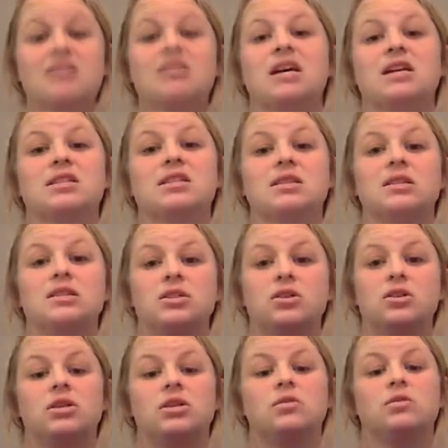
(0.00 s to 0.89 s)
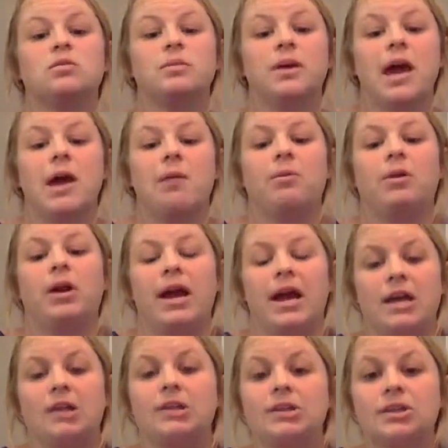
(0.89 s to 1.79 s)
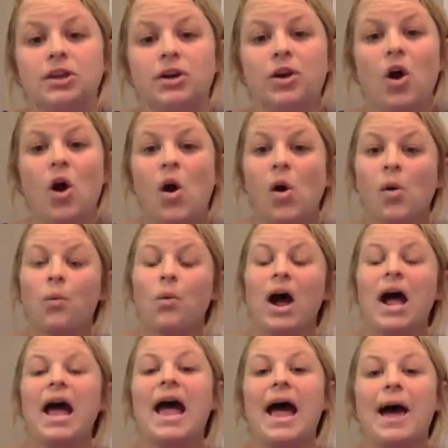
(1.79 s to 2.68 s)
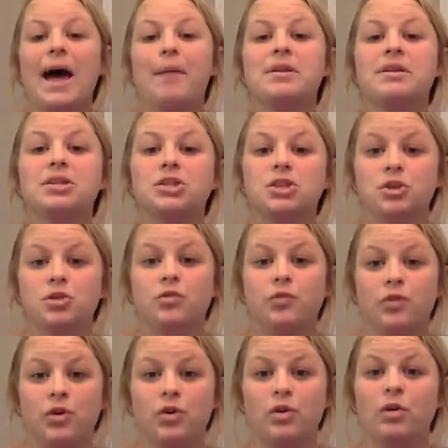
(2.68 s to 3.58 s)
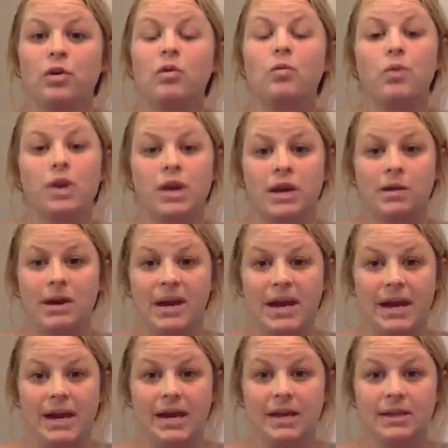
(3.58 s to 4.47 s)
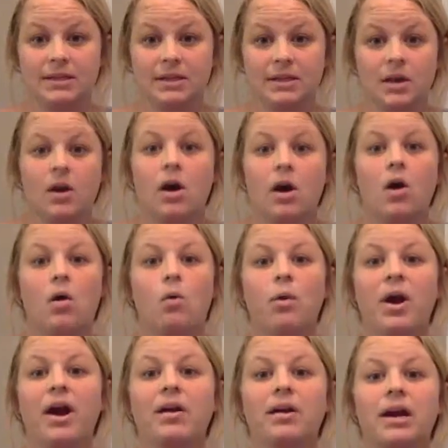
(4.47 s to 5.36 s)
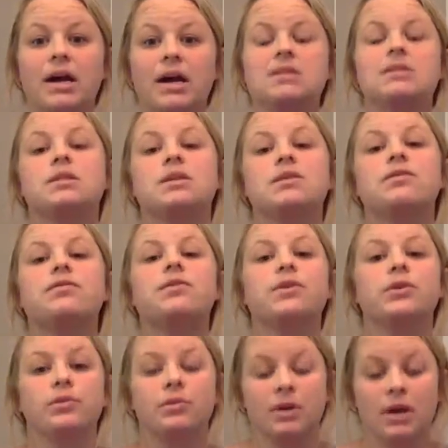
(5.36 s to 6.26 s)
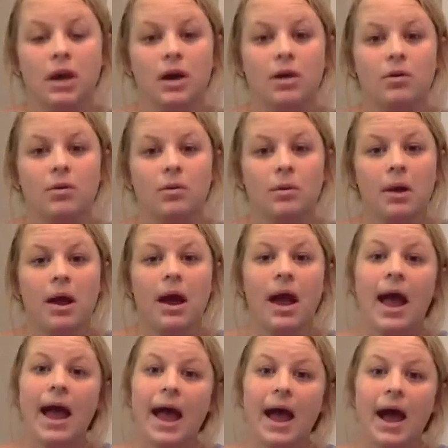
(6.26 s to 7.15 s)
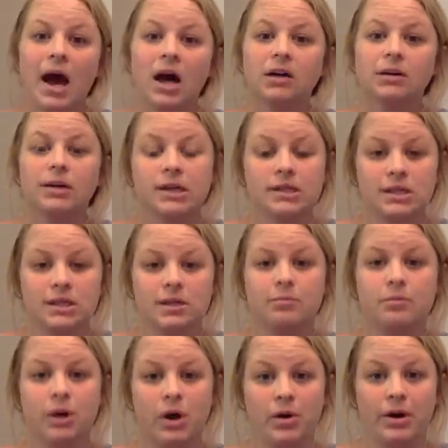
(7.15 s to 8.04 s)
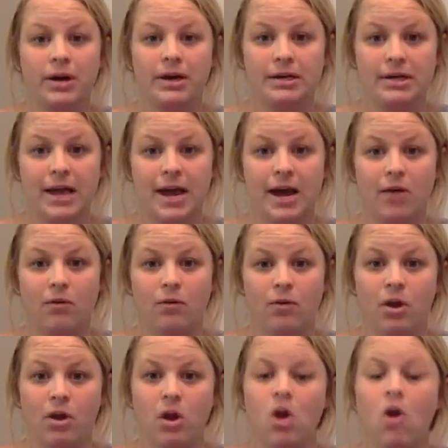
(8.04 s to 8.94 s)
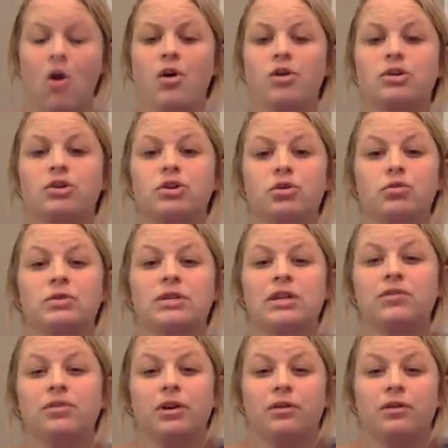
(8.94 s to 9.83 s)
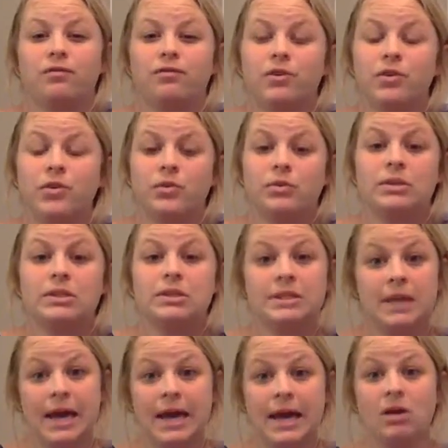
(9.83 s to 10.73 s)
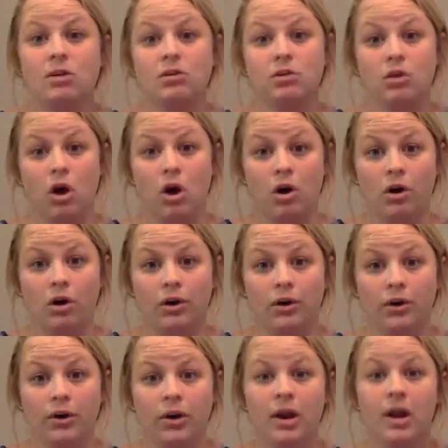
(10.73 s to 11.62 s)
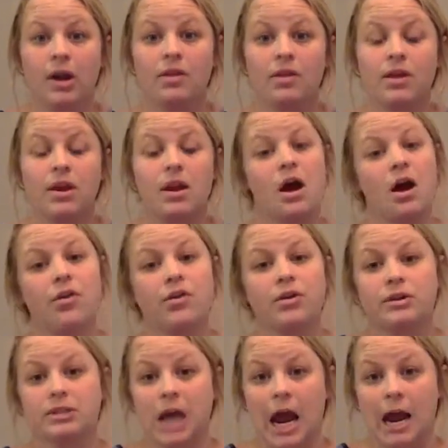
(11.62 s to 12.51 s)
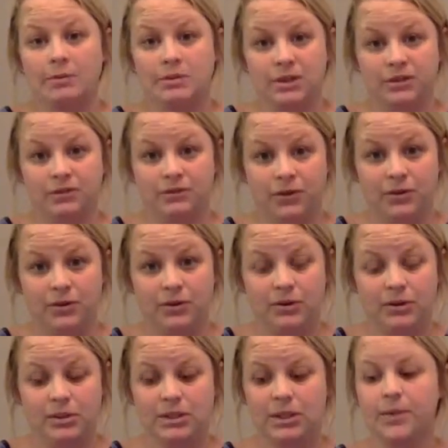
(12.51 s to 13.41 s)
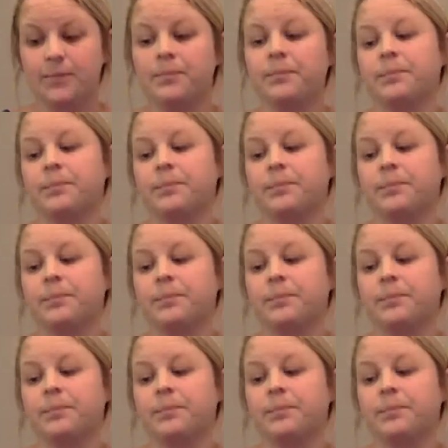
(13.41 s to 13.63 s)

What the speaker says: lesson, students will be able to answer what happens to the food when you eat it. Where does the food go? How is it broken down? Do different foods take longer than other types of foods?